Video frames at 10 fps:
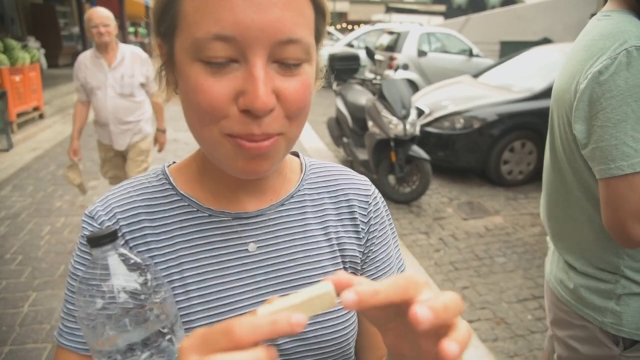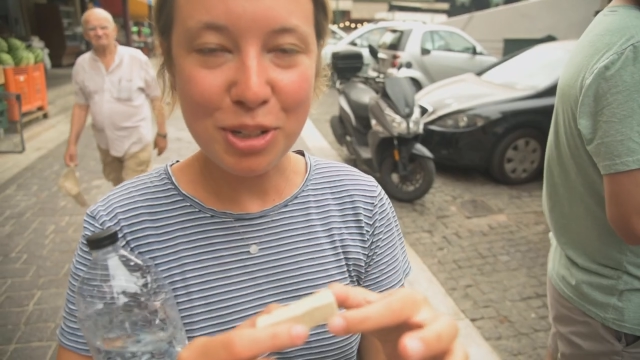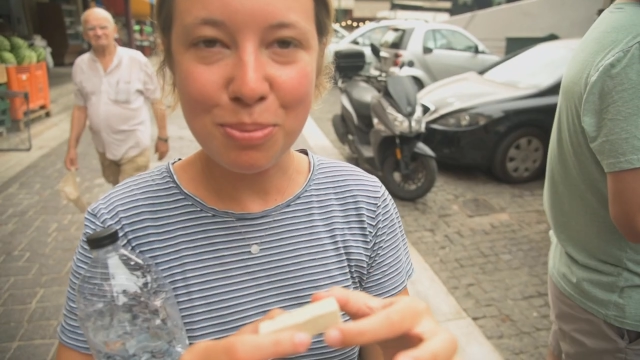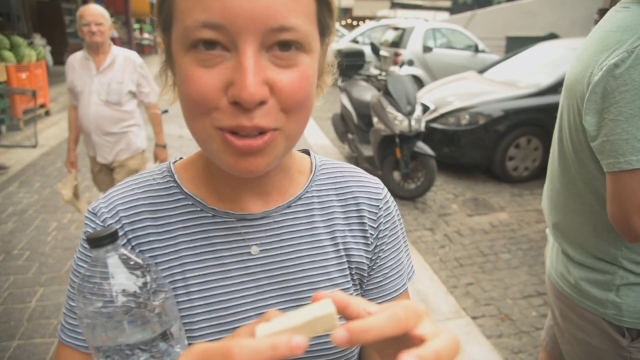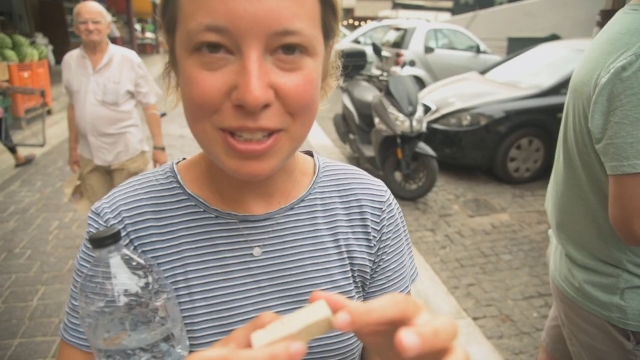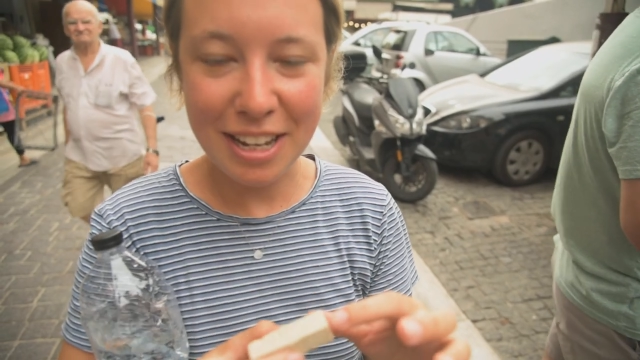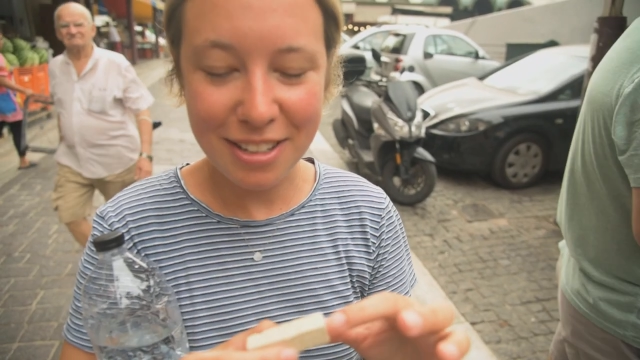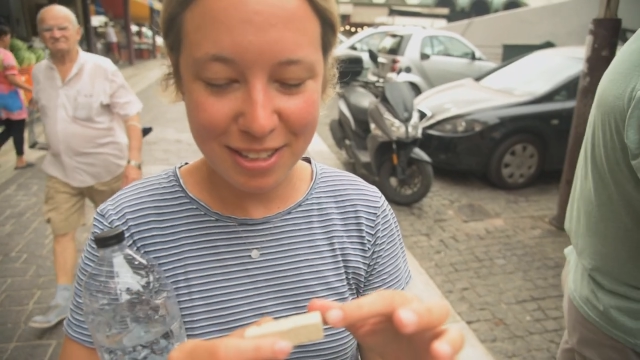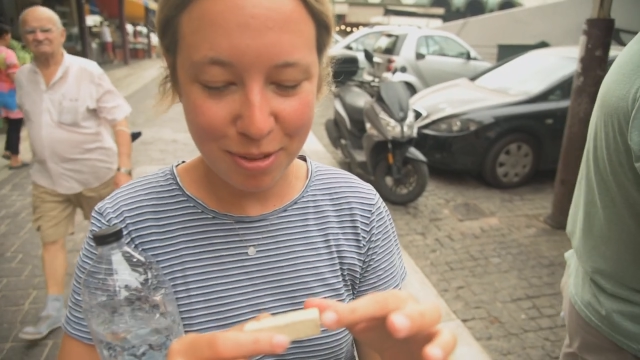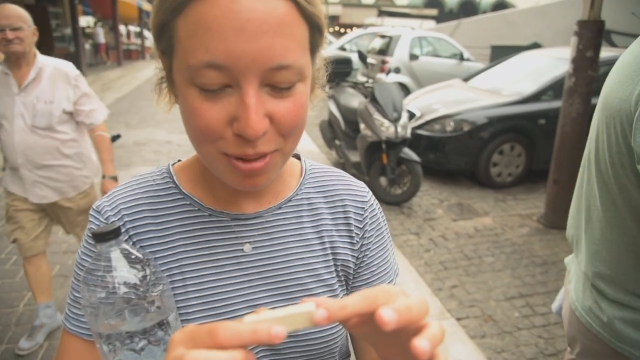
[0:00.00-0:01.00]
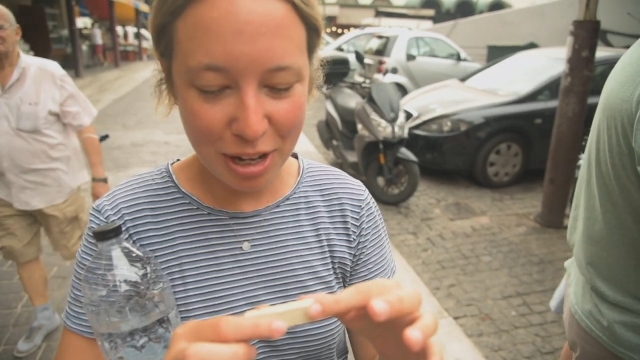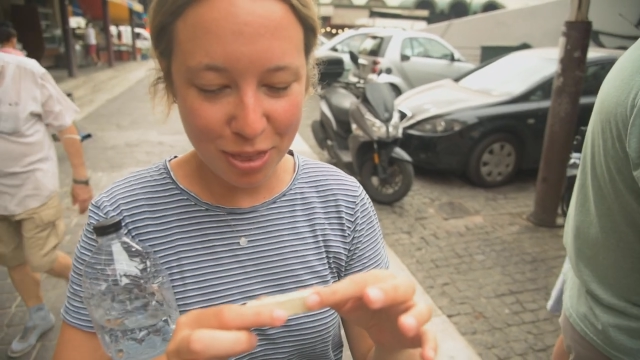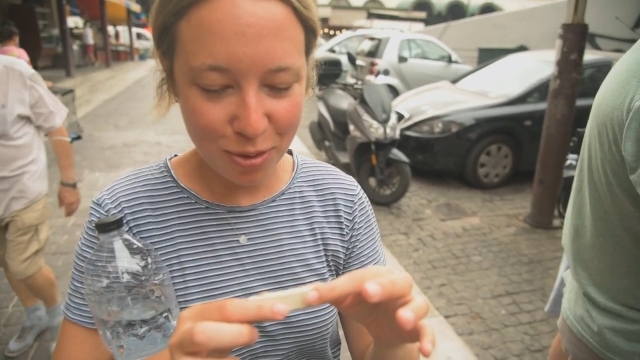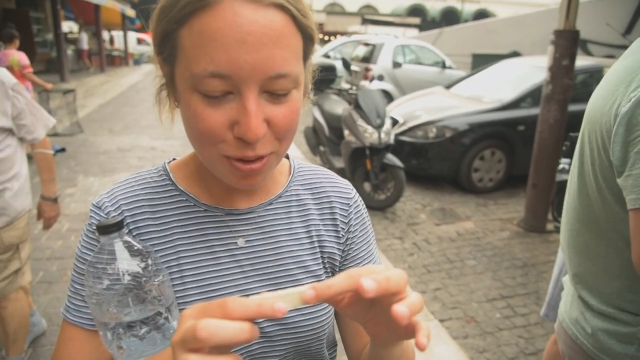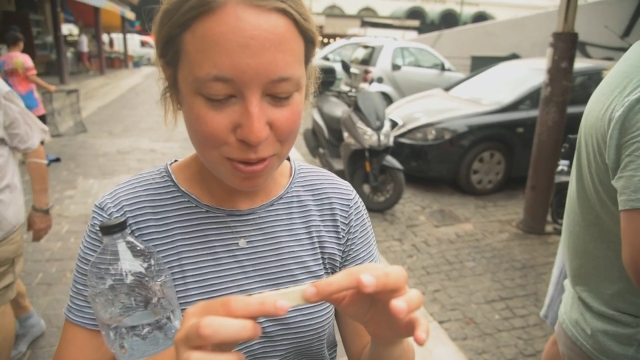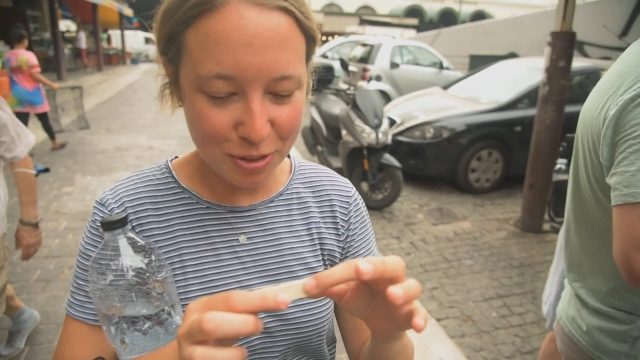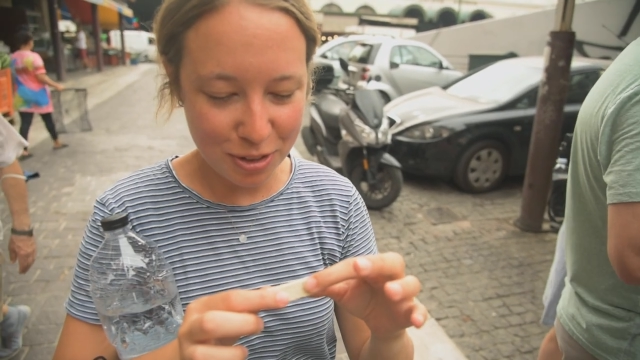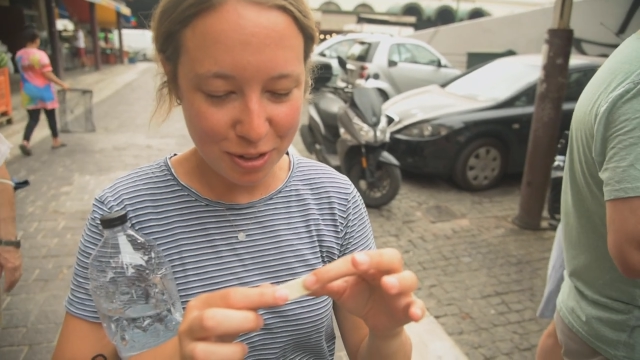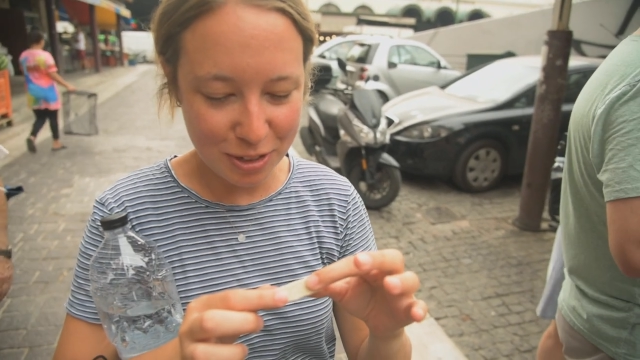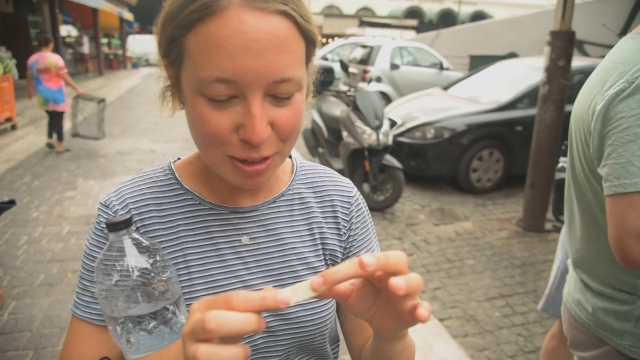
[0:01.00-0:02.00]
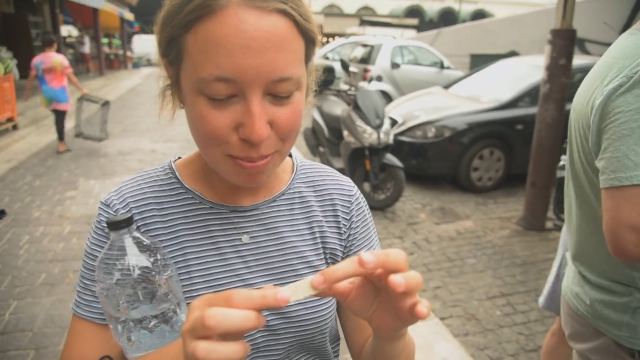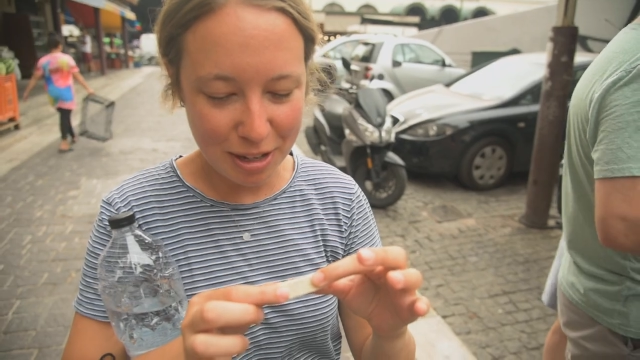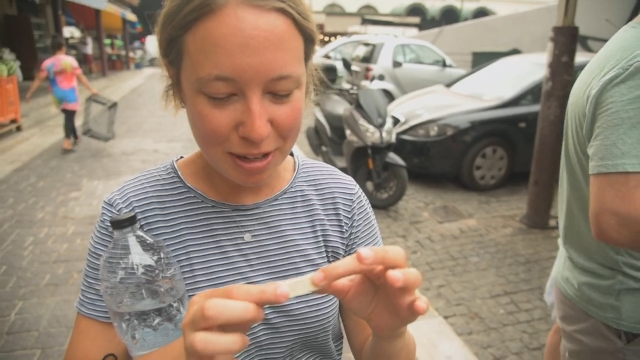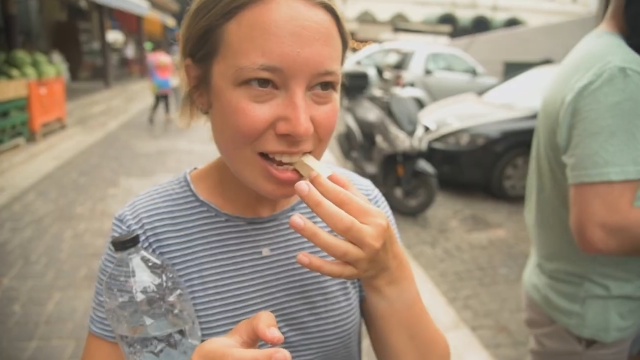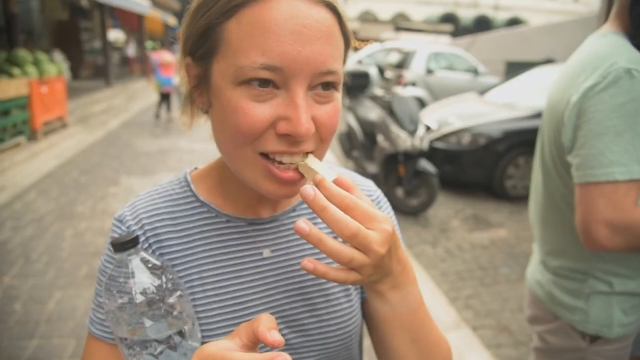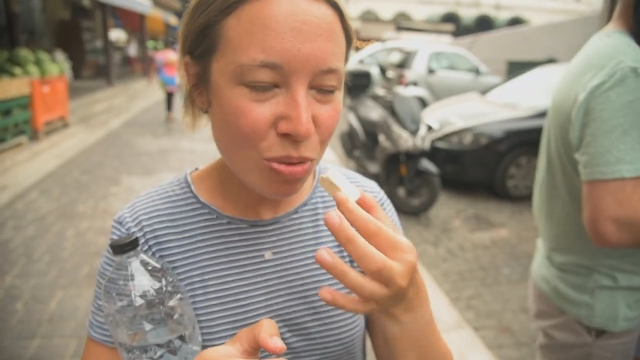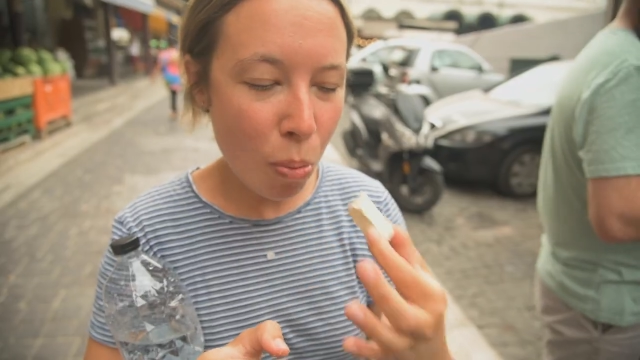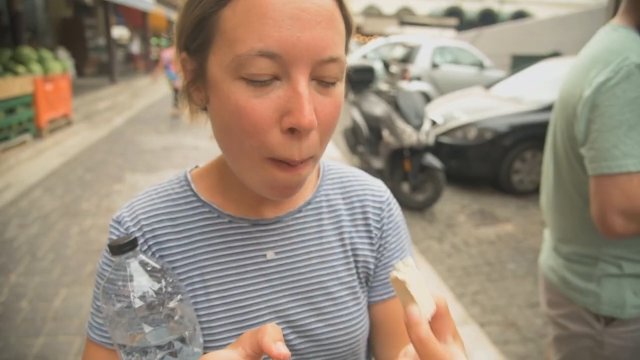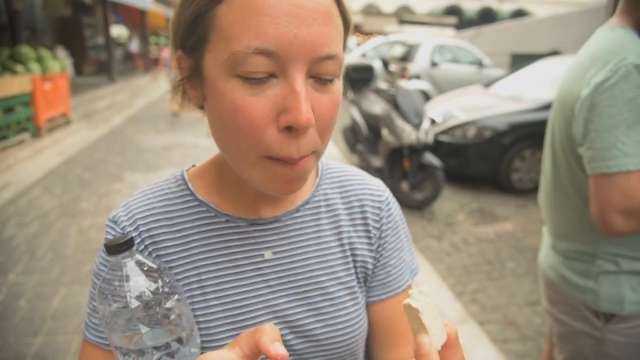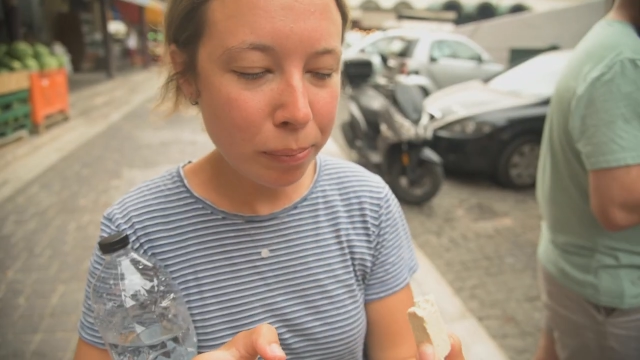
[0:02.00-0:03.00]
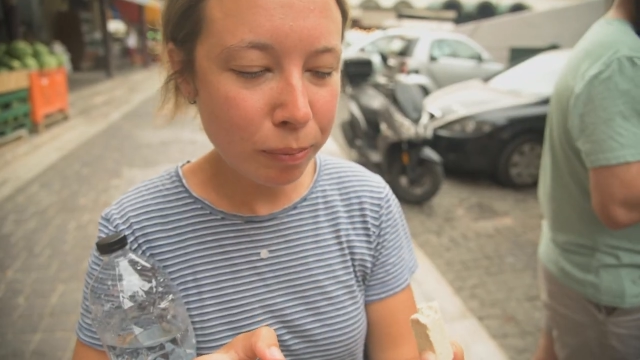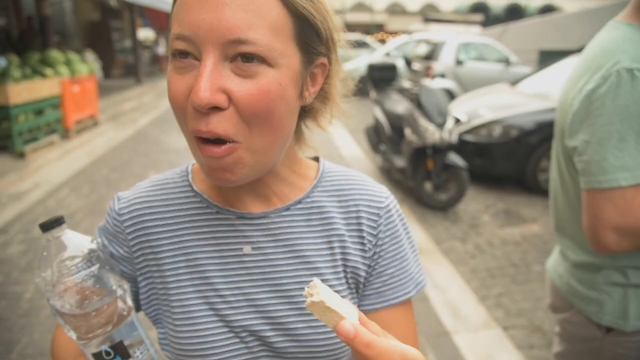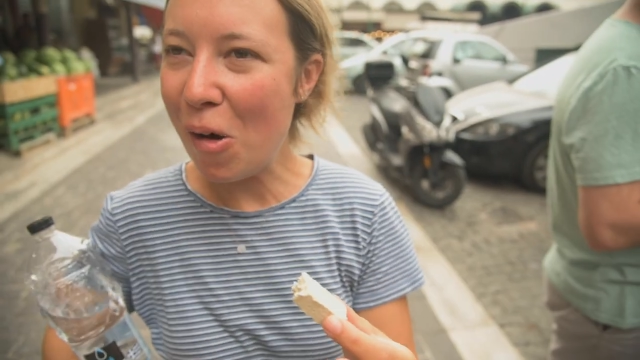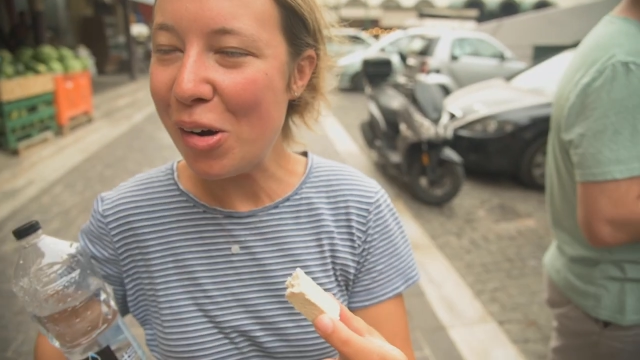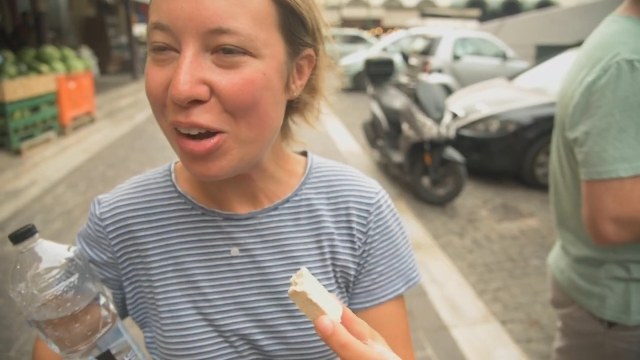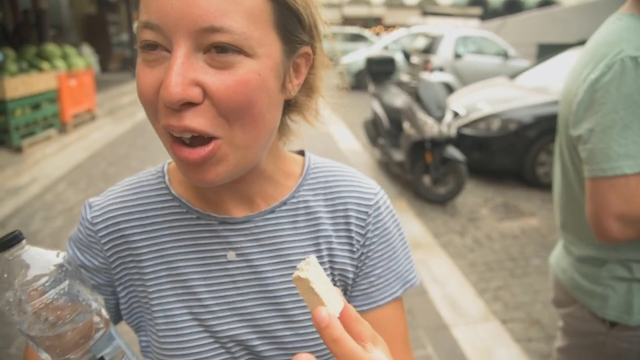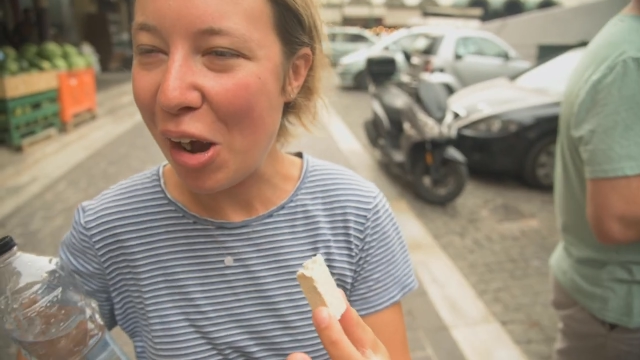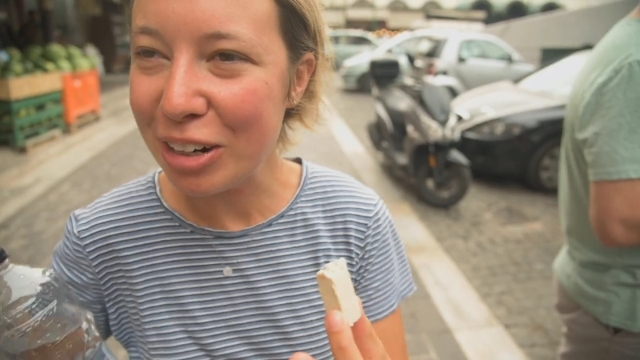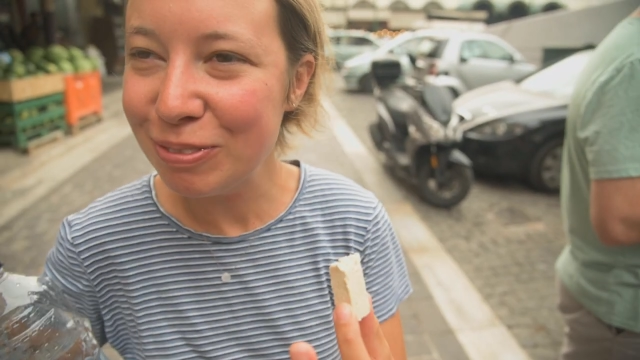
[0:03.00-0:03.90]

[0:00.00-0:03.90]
much more dense than what I thought it was going to be. Yeah. Oh, okay.